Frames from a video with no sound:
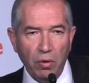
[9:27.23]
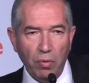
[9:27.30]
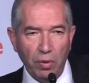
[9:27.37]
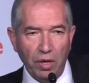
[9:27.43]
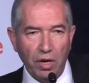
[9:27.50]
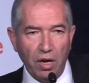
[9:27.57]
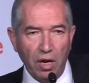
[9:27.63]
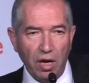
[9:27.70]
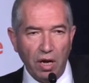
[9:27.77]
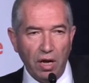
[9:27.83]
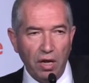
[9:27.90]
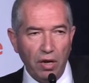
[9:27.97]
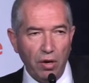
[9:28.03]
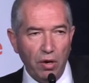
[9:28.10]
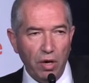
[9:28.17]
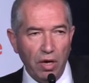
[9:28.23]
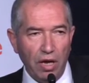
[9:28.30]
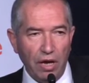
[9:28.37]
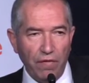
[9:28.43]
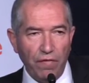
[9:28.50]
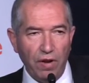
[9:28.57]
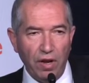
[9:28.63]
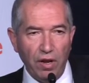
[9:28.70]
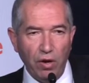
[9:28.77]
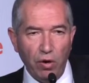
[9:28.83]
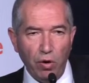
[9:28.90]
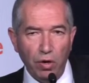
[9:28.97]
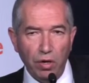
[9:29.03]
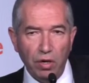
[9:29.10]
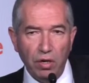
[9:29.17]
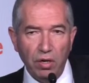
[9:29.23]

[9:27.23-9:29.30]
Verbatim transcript: we rely heavily on